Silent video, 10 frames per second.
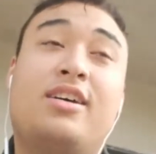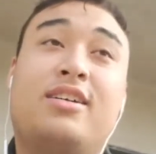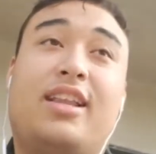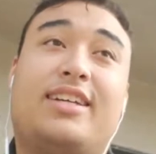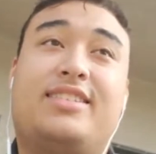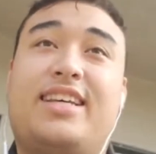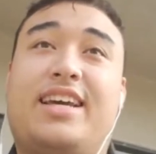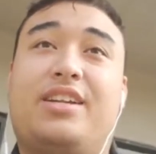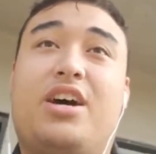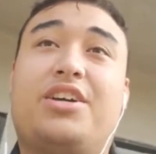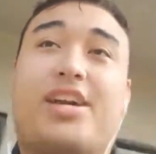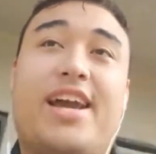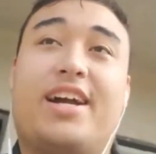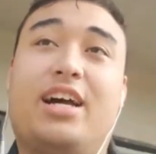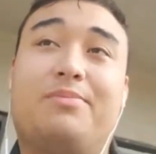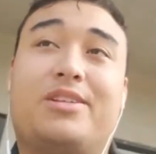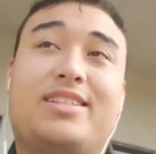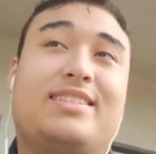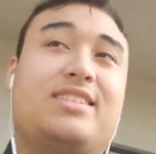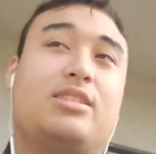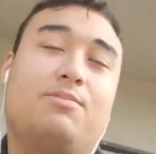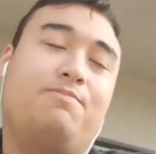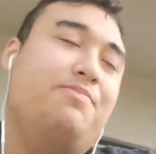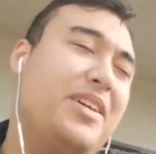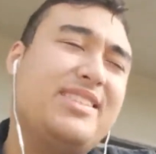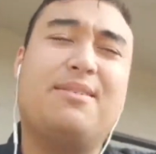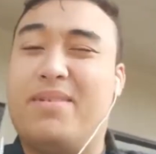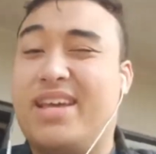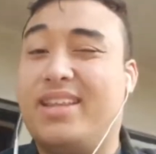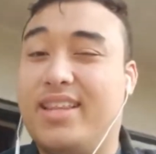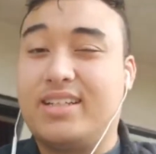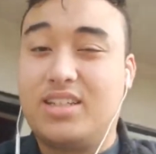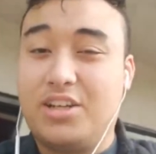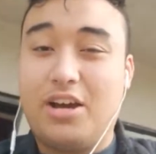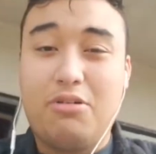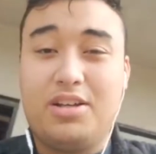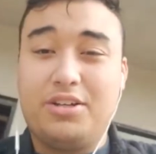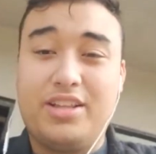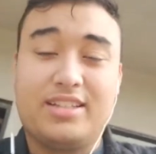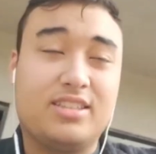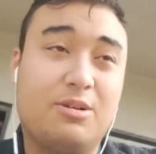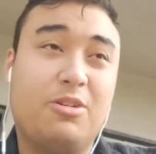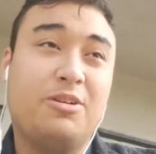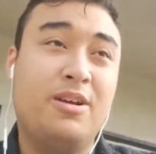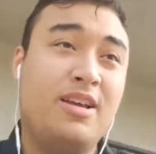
Like say no, you can't come because that's a mean thing to do. I wouldn't do that to someone.